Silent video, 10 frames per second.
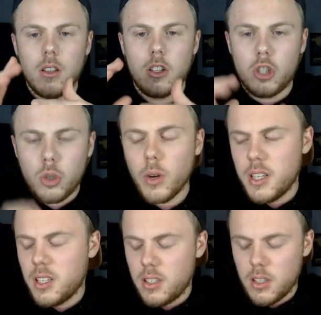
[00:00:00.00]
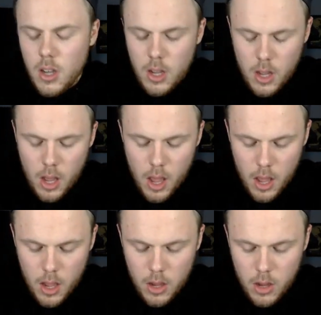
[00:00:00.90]
choice
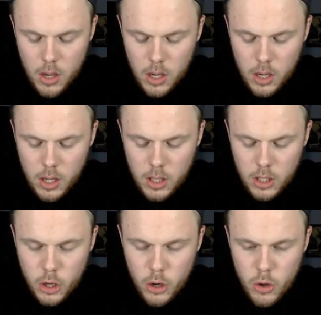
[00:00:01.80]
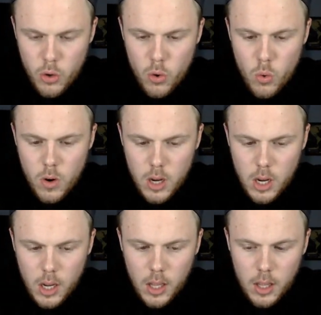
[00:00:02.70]
to
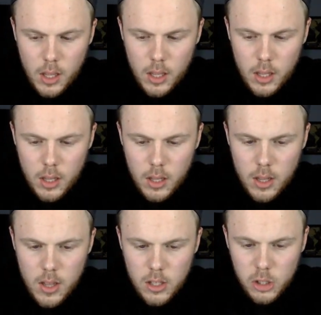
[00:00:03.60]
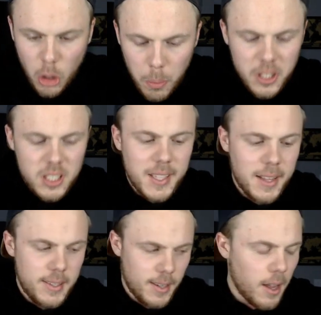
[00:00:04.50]
stop the
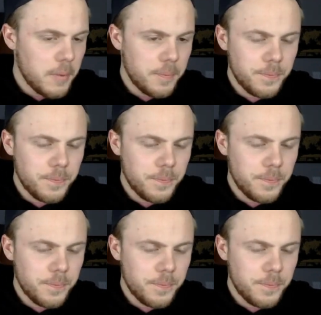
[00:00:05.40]
Stenza,